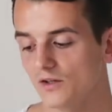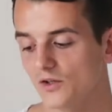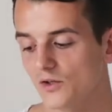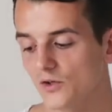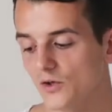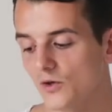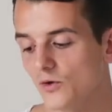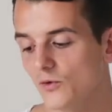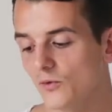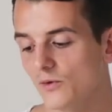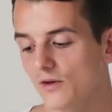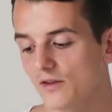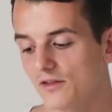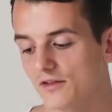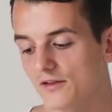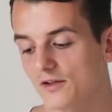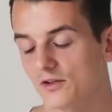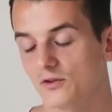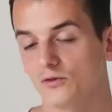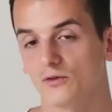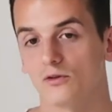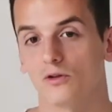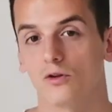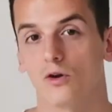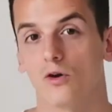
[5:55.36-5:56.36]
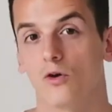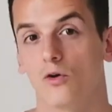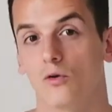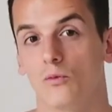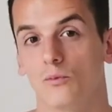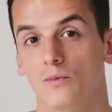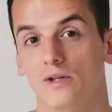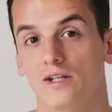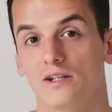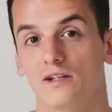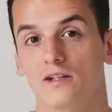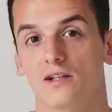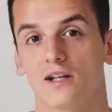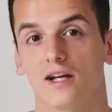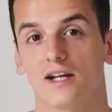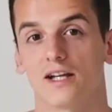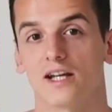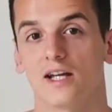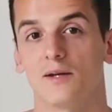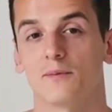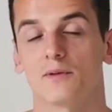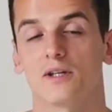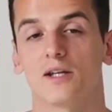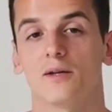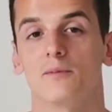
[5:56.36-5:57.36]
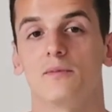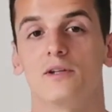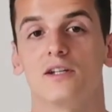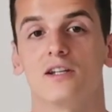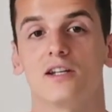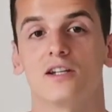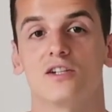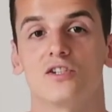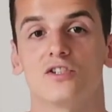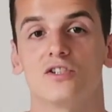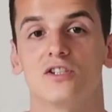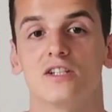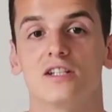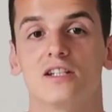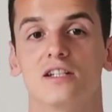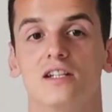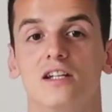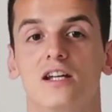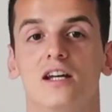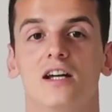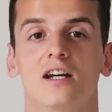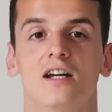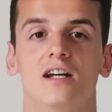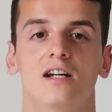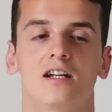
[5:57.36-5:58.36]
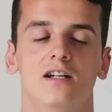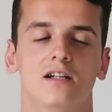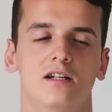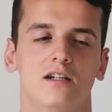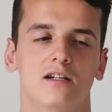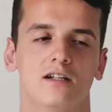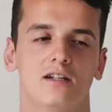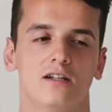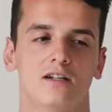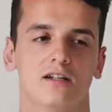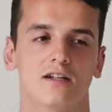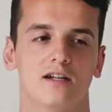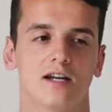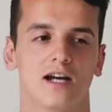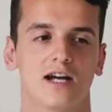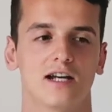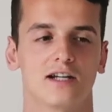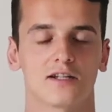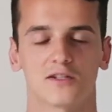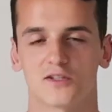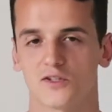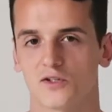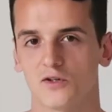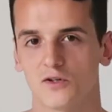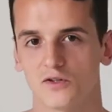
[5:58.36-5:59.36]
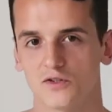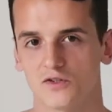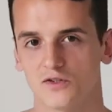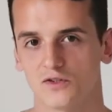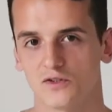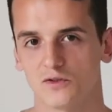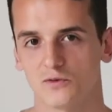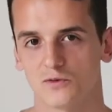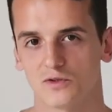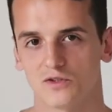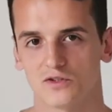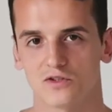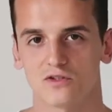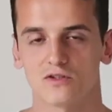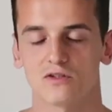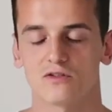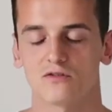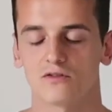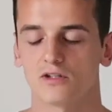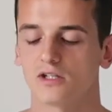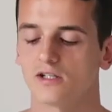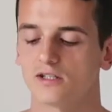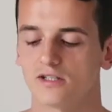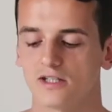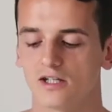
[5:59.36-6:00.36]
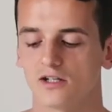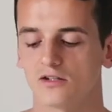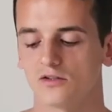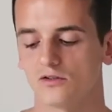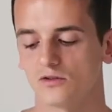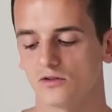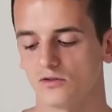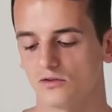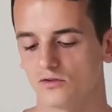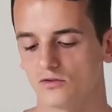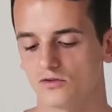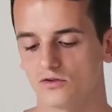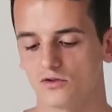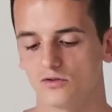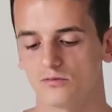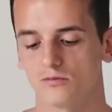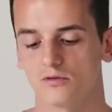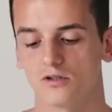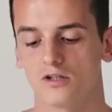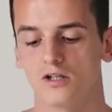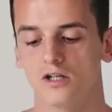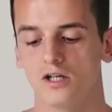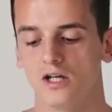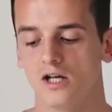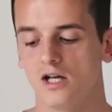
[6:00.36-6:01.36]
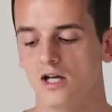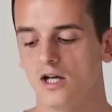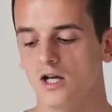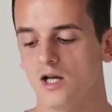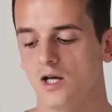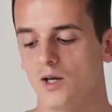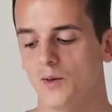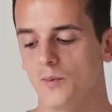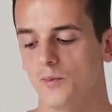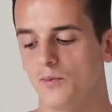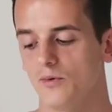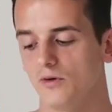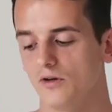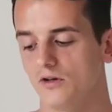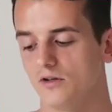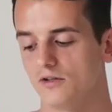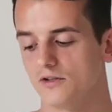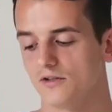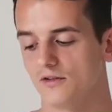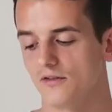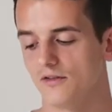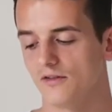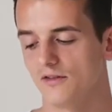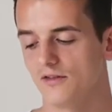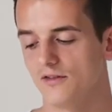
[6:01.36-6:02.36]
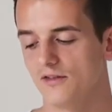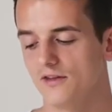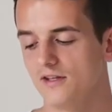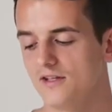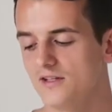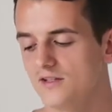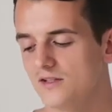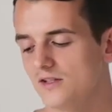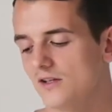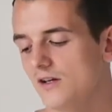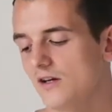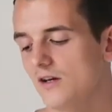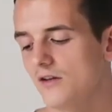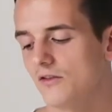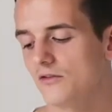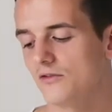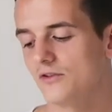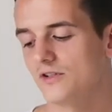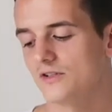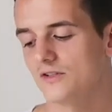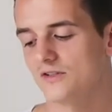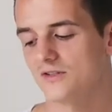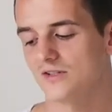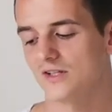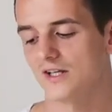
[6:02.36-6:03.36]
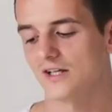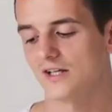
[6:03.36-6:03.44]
go with the Google Home Mini, like MKBHD, Alex Costa, which is not really a tech YouTuber, but these are the reasons